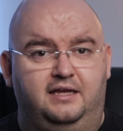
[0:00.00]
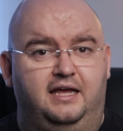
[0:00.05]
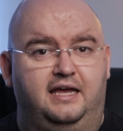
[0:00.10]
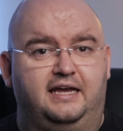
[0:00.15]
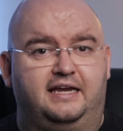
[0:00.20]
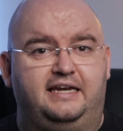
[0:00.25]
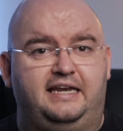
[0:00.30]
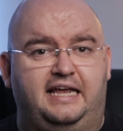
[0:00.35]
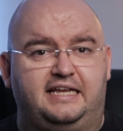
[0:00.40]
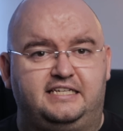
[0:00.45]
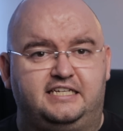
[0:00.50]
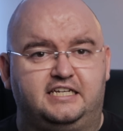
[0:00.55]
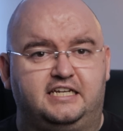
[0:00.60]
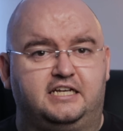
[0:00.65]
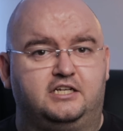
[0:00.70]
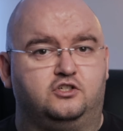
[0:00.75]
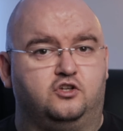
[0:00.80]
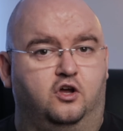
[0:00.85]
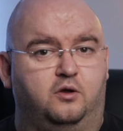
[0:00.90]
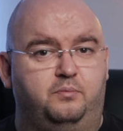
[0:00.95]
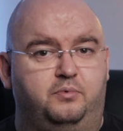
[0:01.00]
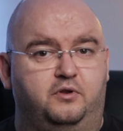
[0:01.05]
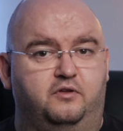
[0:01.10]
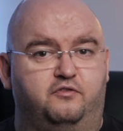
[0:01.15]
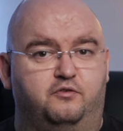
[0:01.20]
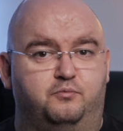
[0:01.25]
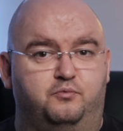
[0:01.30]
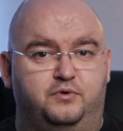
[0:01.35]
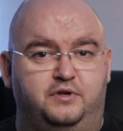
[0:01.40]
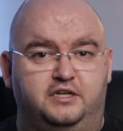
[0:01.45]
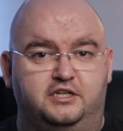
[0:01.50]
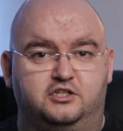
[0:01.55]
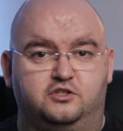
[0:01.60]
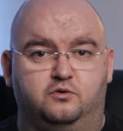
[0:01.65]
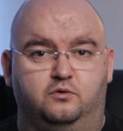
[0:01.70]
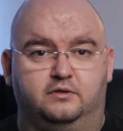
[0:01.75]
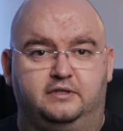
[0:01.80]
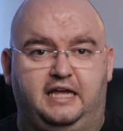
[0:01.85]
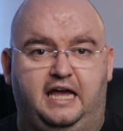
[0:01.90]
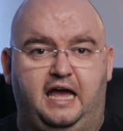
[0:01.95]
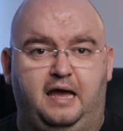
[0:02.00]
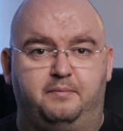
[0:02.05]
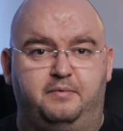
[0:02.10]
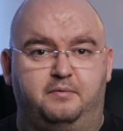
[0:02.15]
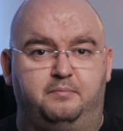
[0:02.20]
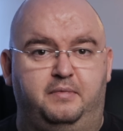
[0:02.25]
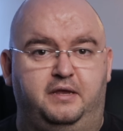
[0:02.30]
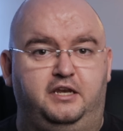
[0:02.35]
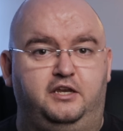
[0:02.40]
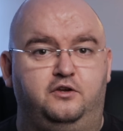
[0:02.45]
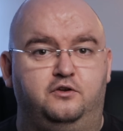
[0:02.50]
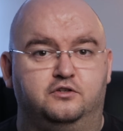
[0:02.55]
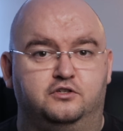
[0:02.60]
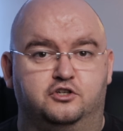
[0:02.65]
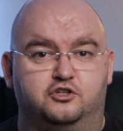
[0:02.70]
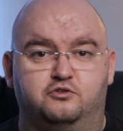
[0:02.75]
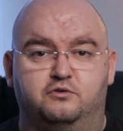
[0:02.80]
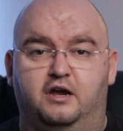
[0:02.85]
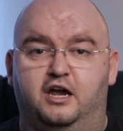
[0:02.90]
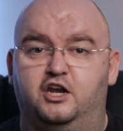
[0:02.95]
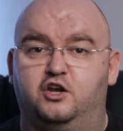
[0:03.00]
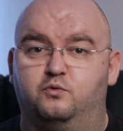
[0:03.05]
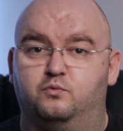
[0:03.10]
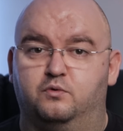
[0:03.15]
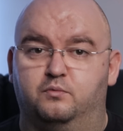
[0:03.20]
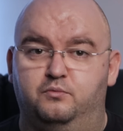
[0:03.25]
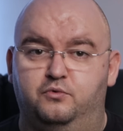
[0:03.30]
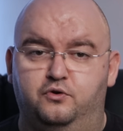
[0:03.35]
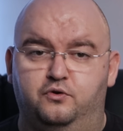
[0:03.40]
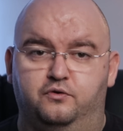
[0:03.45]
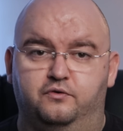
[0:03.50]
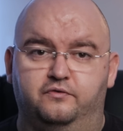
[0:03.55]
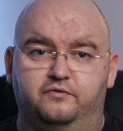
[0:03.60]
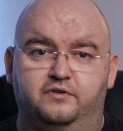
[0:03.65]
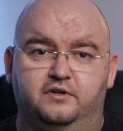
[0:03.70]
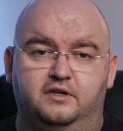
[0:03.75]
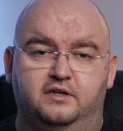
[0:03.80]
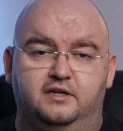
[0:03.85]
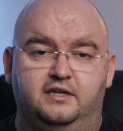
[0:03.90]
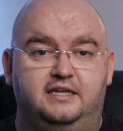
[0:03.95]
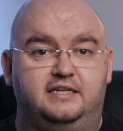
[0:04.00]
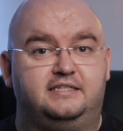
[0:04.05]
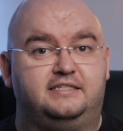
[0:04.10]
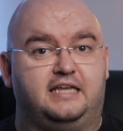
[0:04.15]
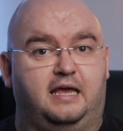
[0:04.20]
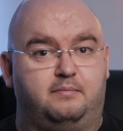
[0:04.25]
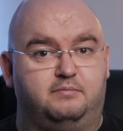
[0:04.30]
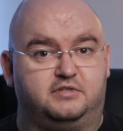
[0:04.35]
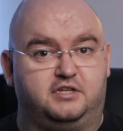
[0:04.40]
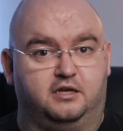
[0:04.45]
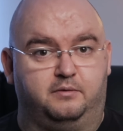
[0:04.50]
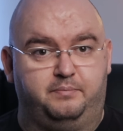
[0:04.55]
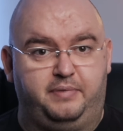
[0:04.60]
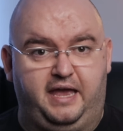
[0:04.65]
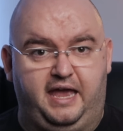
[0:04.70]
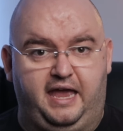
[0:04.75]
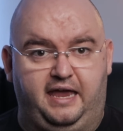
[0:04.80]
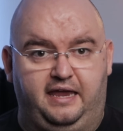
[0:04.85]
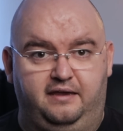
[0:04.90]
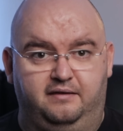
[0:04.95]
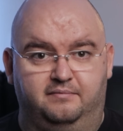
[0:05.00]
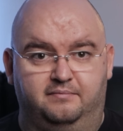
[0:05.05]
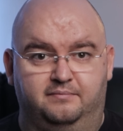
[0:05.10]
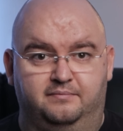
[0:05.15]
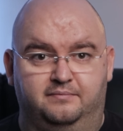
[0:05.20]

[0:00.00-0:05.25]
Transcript: A classic example of a pre-installed app that many users try to remove is Samsung Pay.